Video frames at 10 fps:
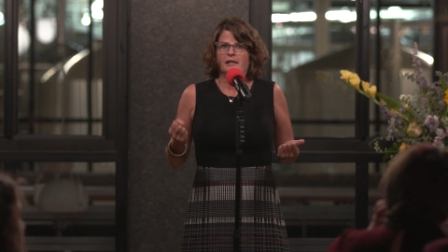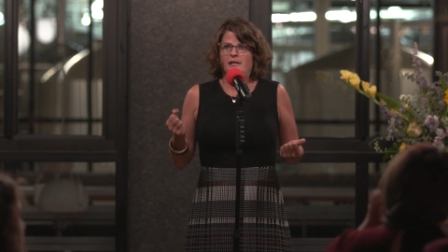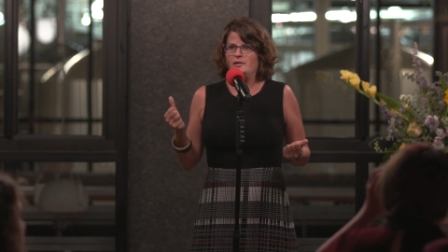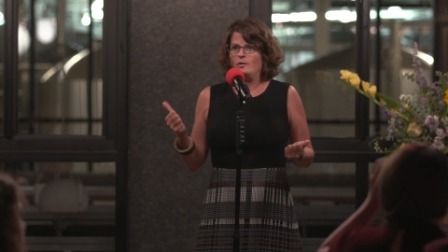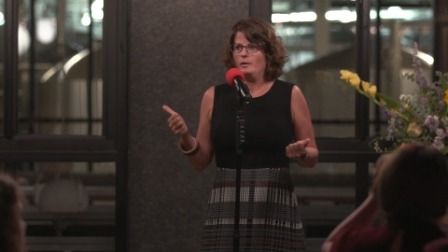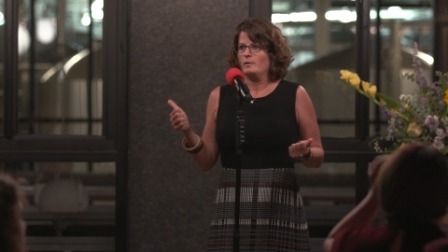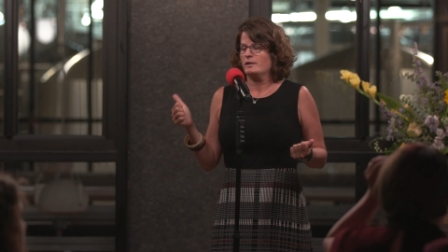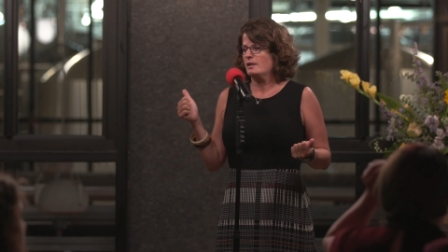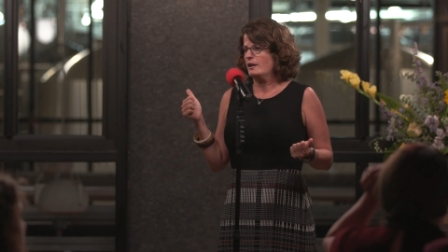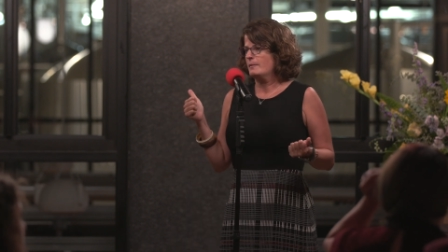So I want
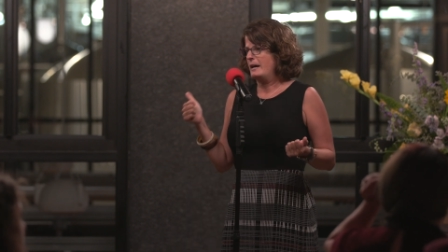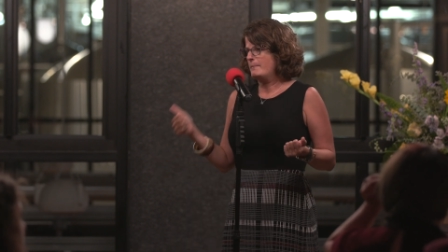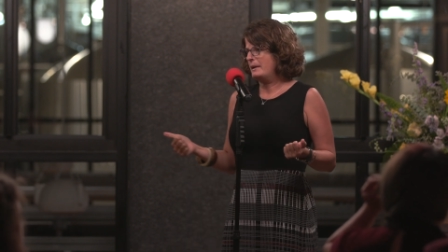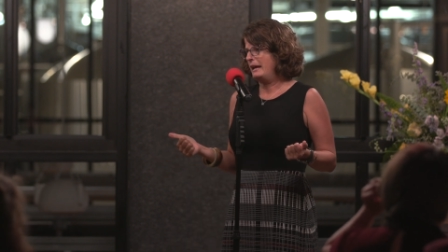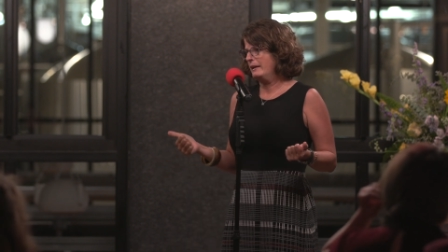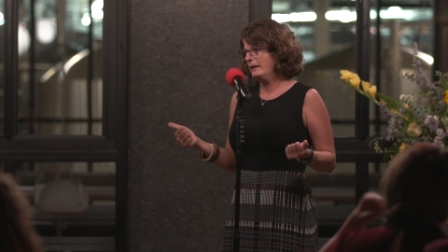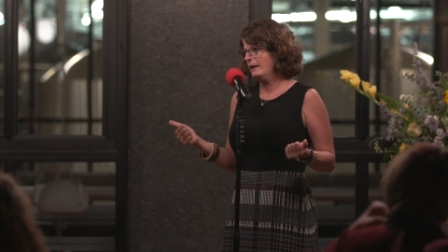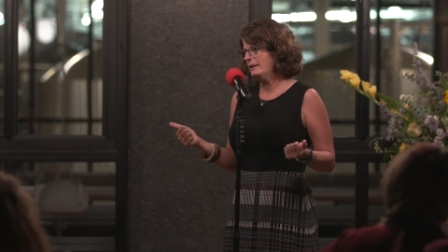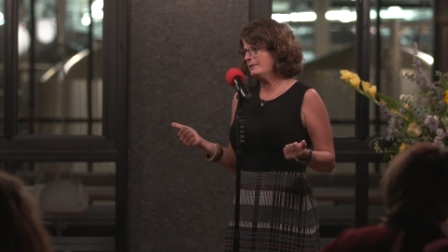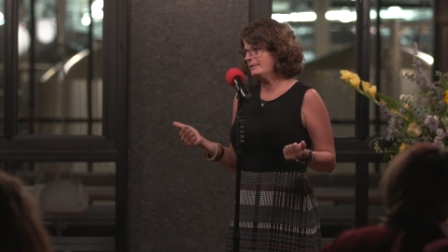to talk about
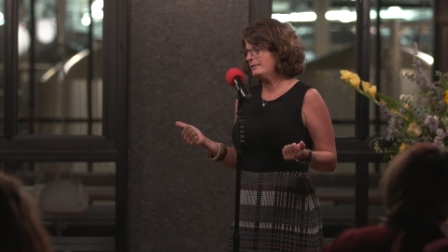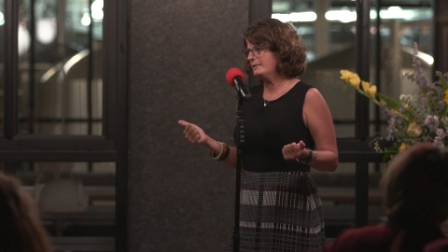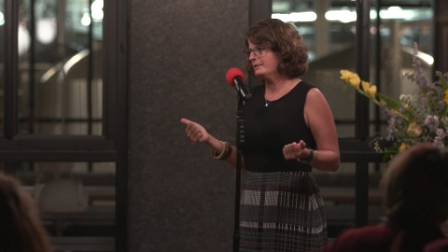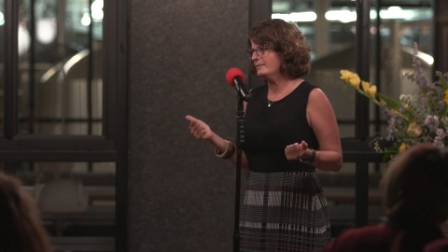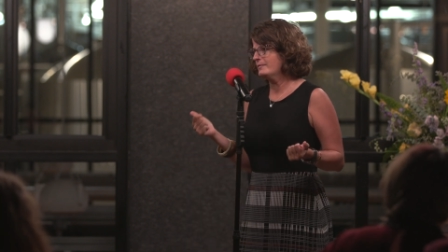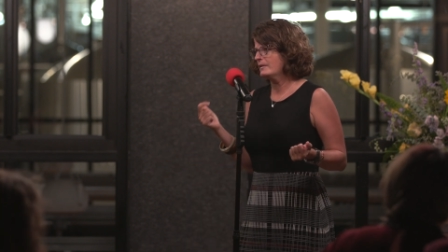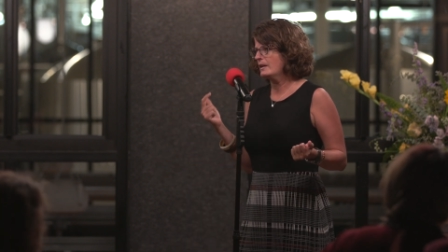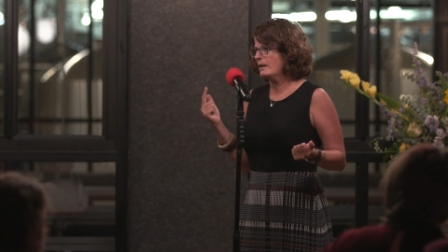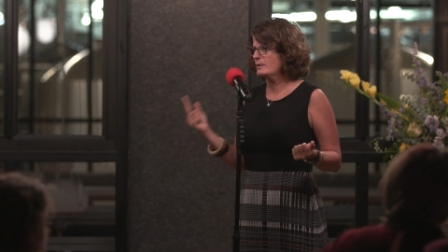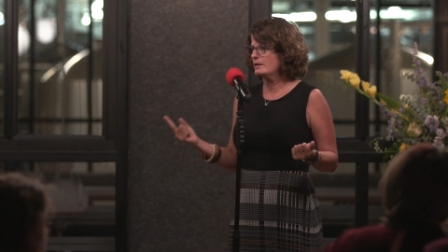pancakes,
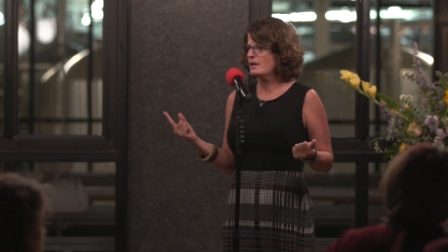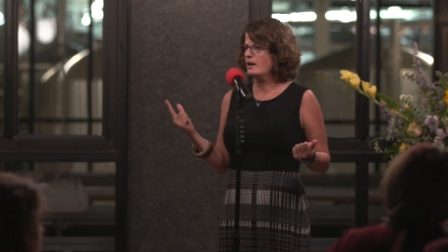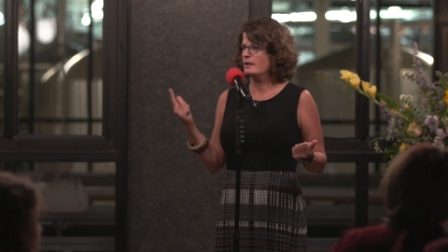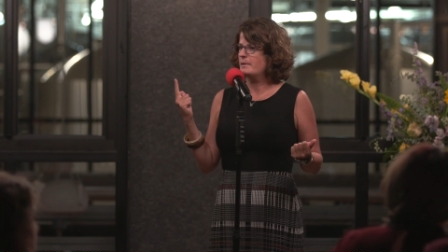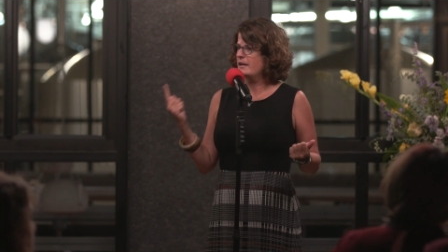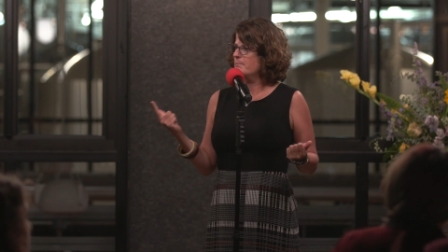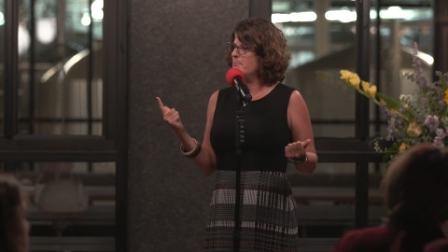I want to talk about a